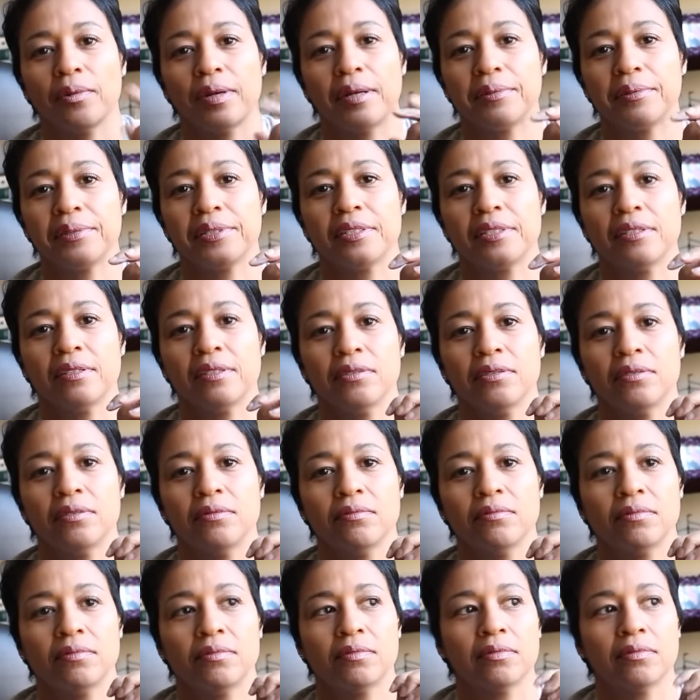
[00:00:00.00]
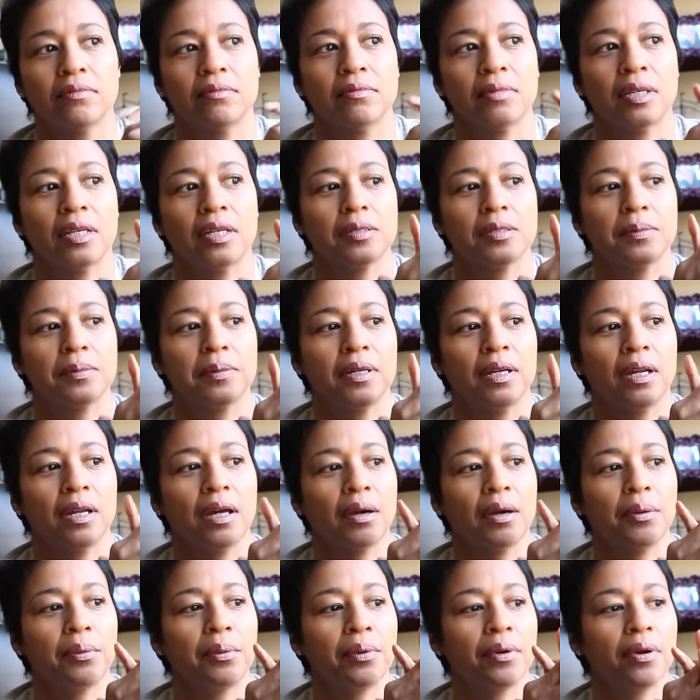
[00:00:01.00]
When I was in my husband and
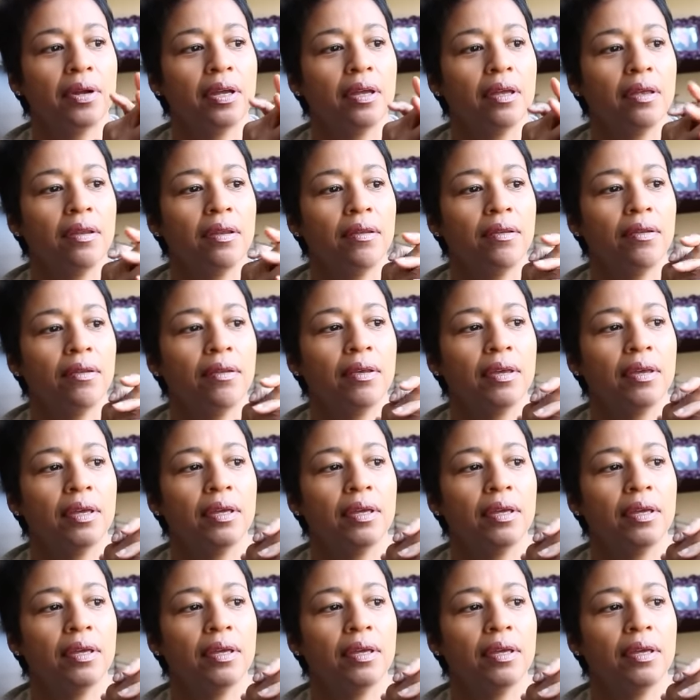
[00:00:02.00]
I were in